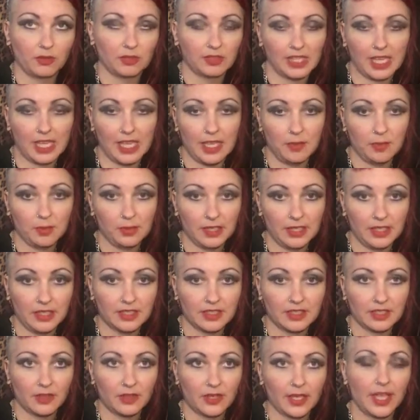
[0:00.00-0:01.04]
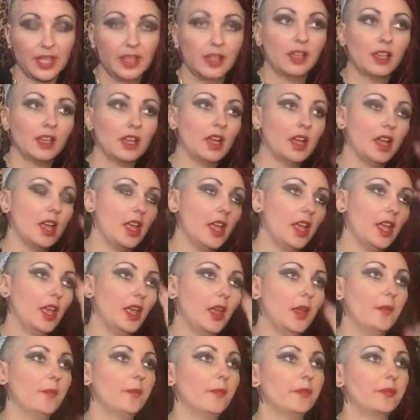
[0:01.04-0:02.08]
labelling to it,
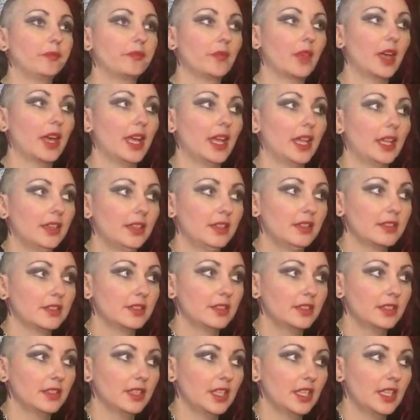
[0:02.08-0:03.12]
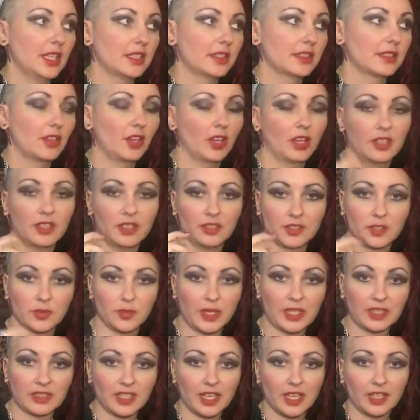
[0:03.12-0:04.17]
um, and it's got a swing
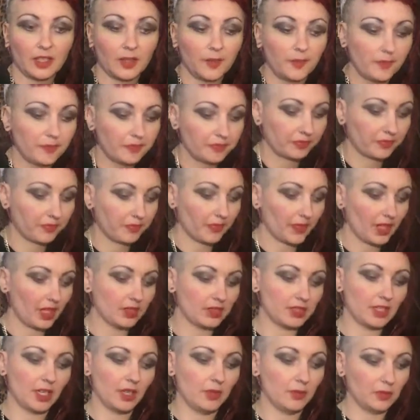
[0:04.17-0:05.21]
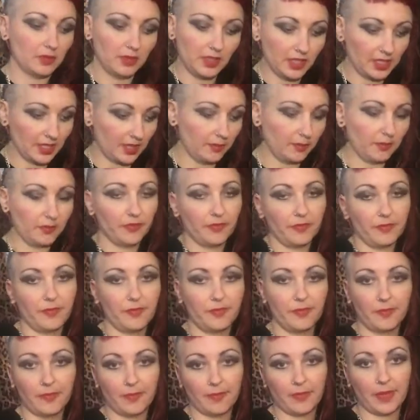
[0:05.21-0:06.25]
tag on. So, you know,
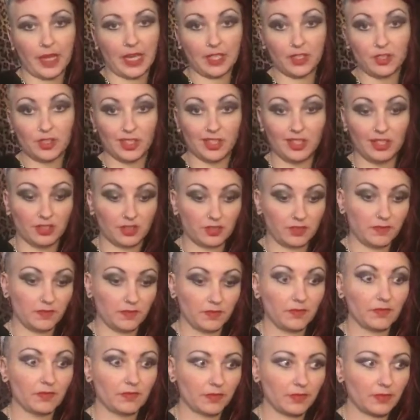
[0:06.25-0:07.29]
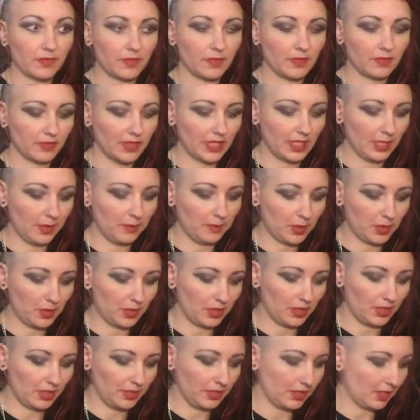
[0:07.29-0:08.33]
packaging is really important
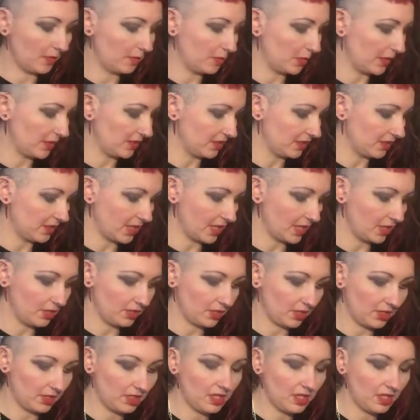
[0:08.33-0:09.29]
in presentation.